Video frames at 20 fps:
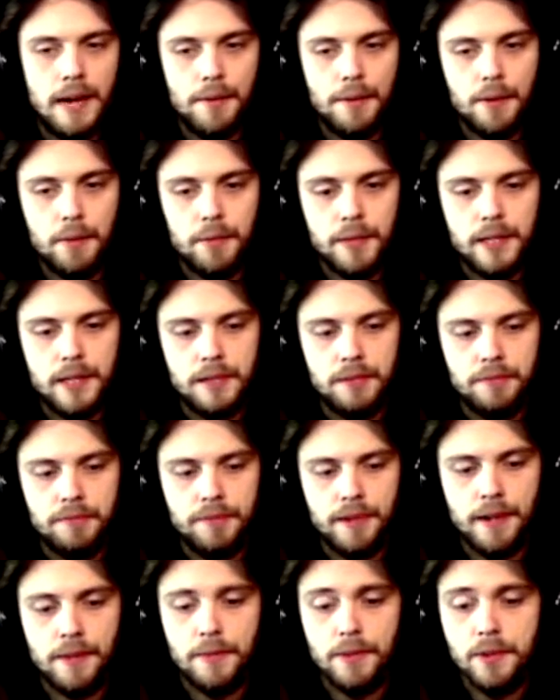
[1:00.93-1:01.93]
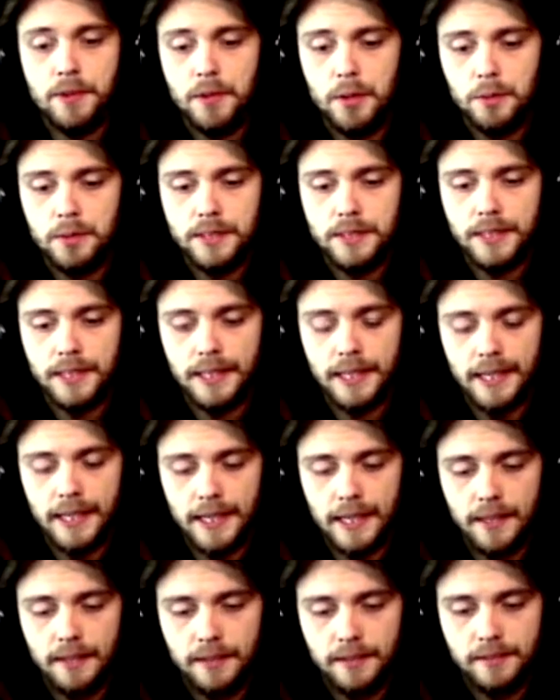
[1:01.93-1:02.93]
that we can find the notes in a
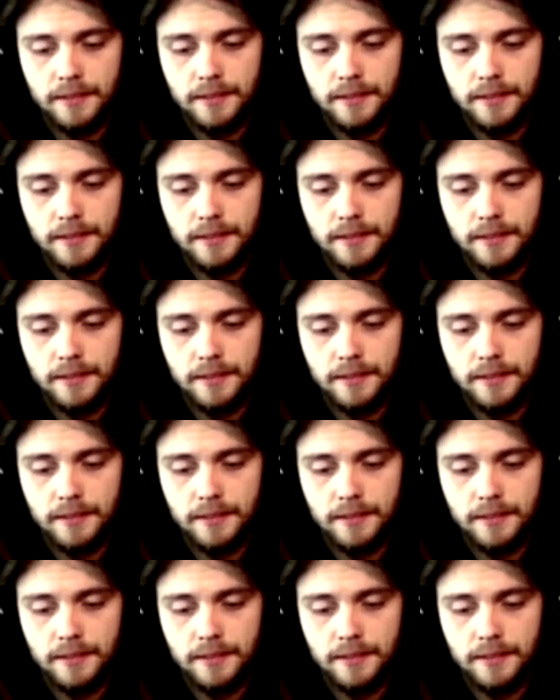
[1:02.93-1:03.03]
key,